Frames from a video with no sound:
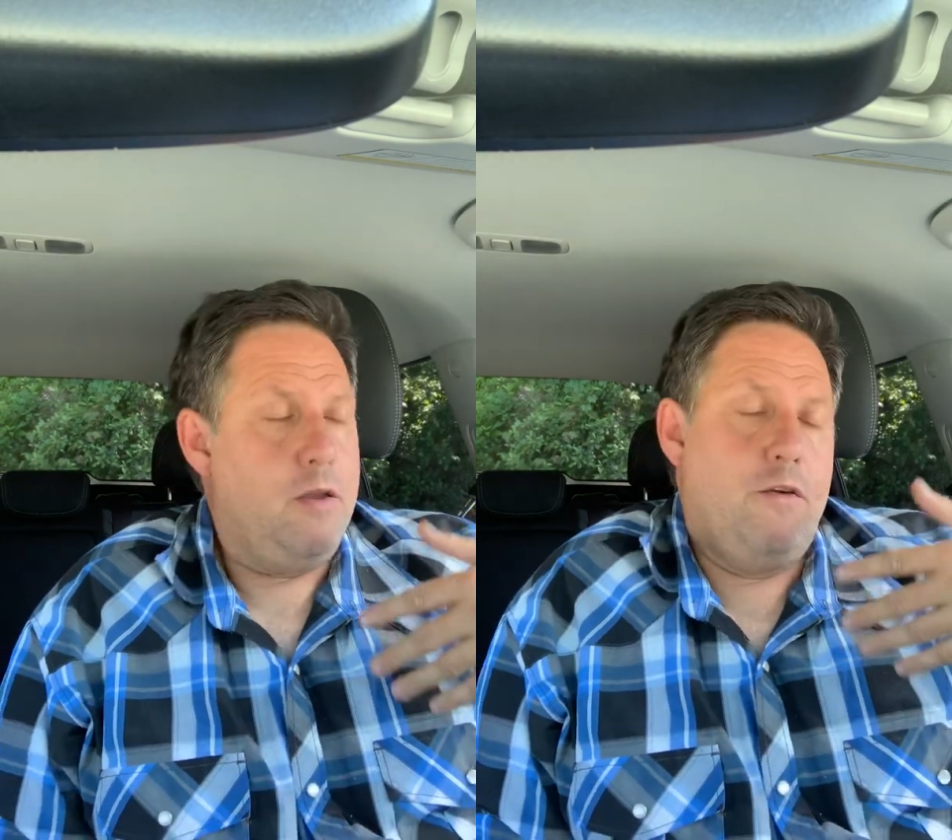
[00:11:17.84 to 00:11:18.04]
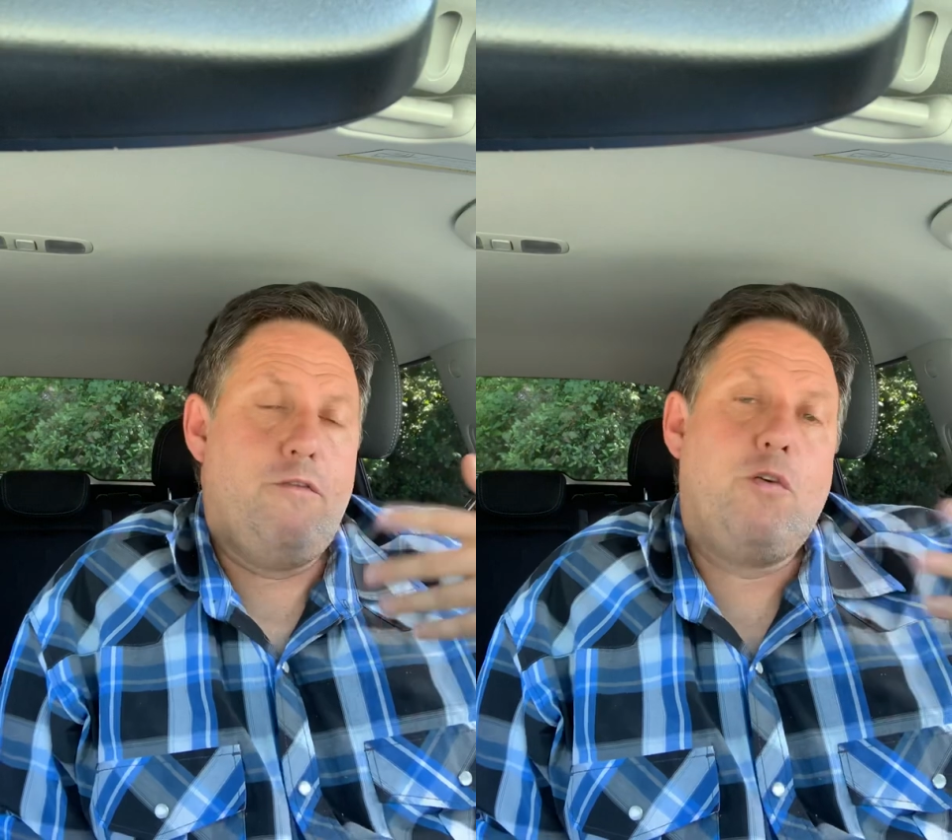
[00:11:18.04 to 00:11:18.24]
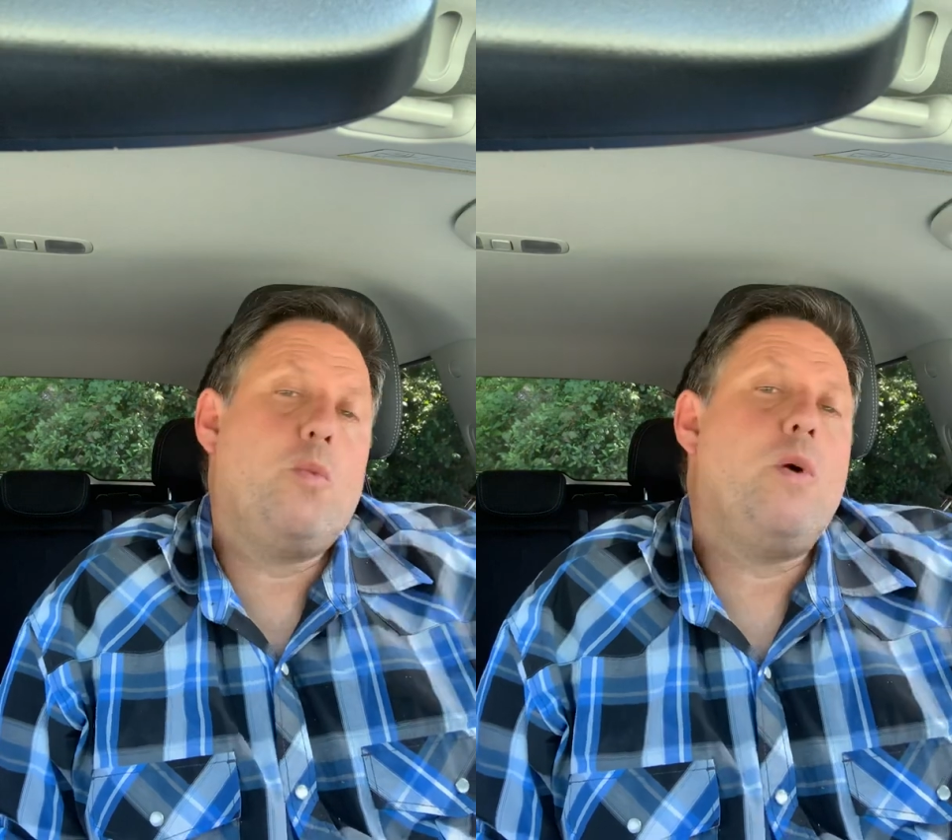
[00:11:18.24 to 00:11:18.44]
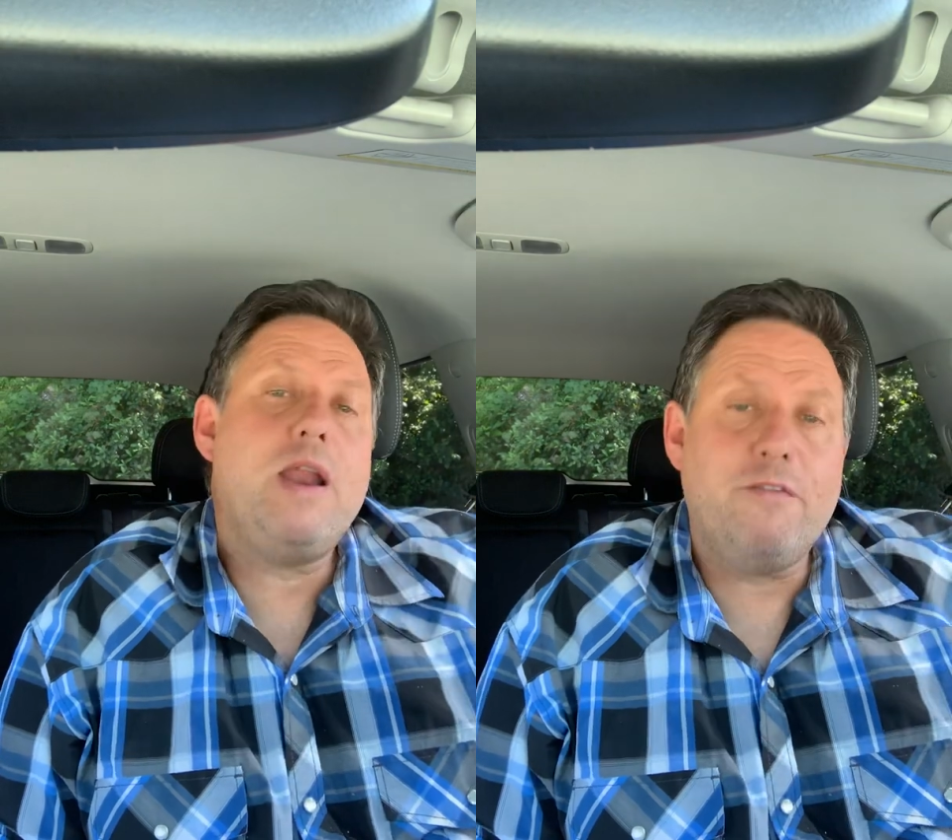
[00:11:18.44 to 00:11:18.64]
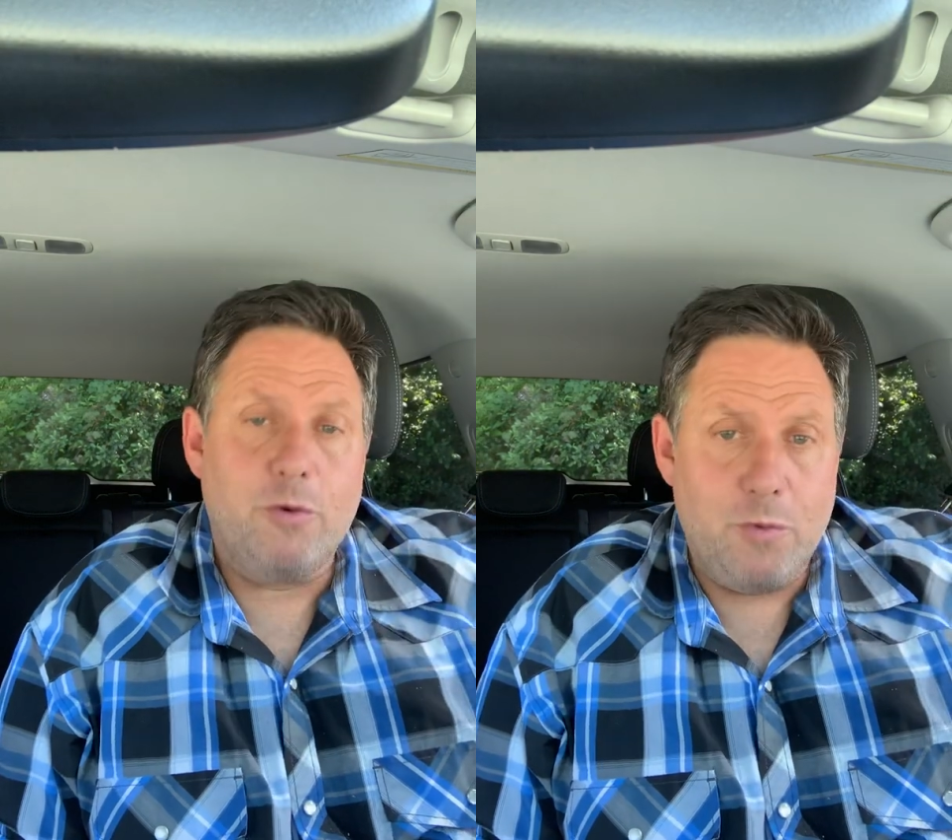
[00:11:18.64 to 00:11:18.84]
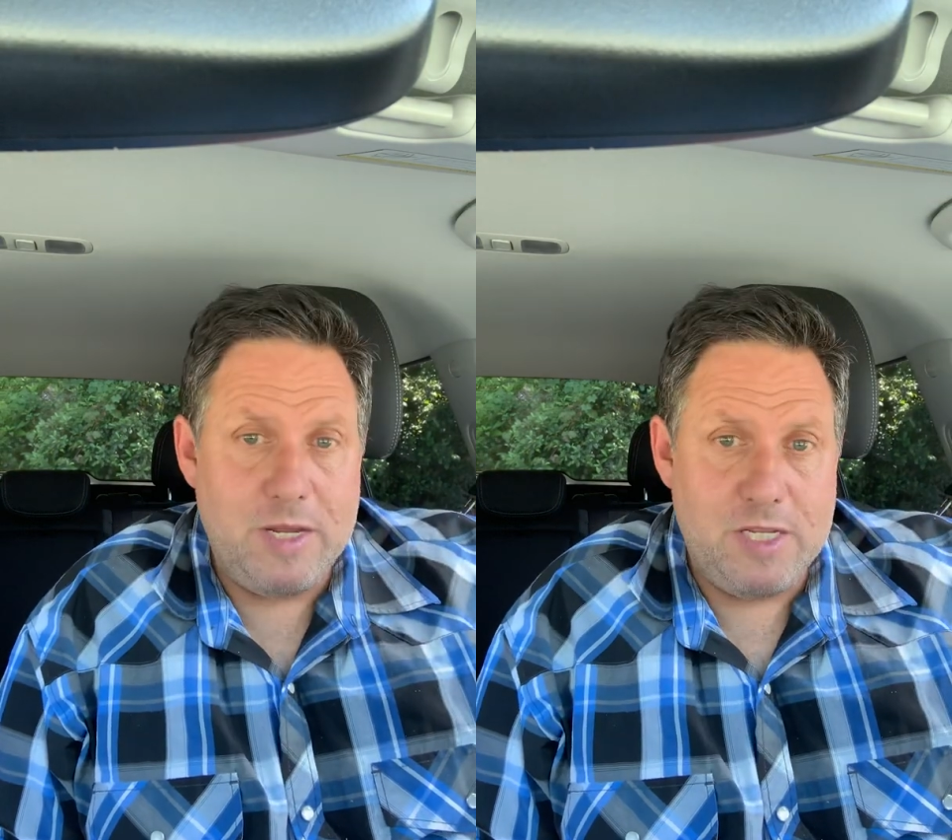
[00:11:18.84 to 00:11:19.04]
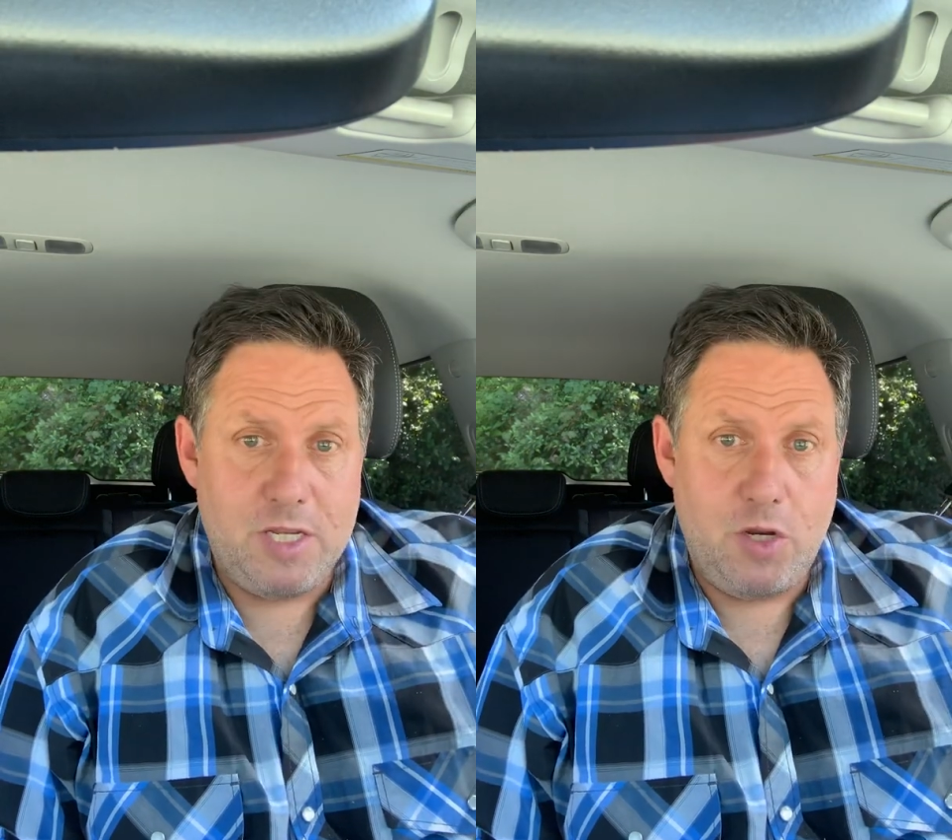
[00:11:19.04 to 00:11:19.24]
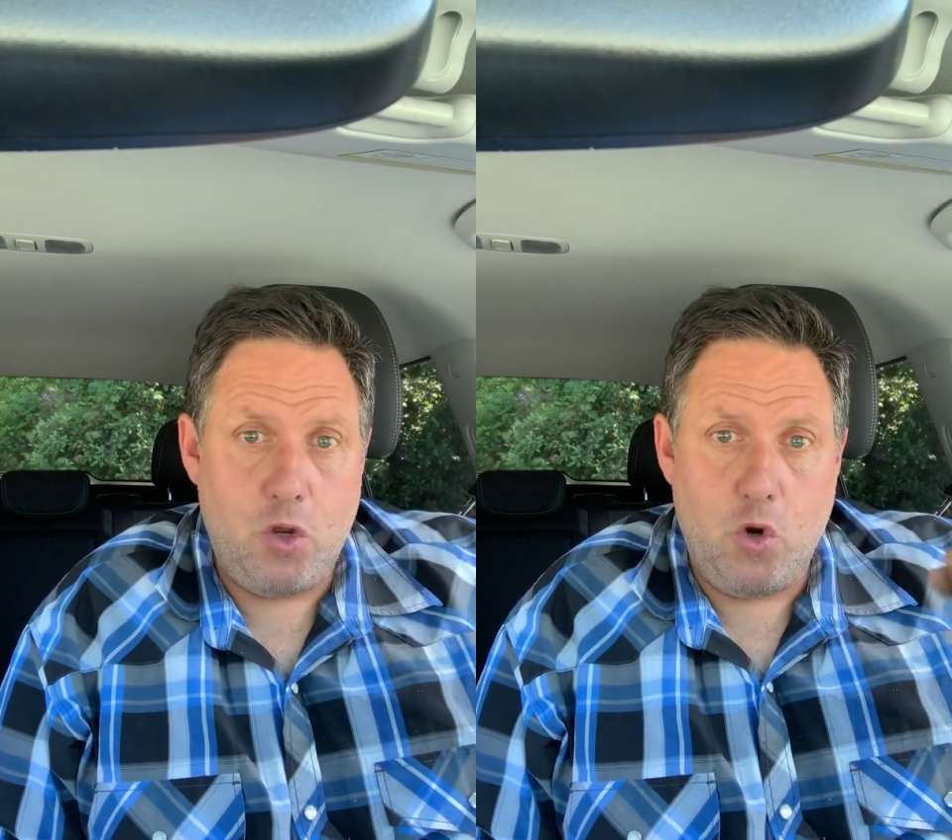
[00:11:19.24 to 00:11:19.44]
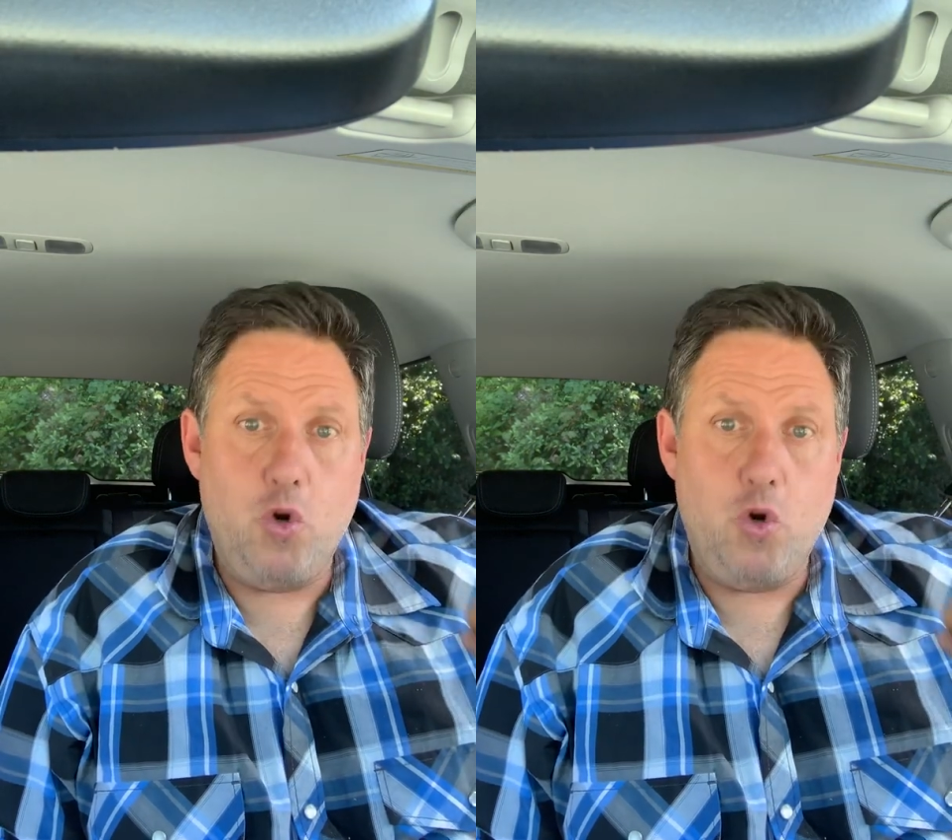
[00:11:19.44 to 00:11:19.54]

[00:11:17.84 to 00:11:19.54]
For whatever reason,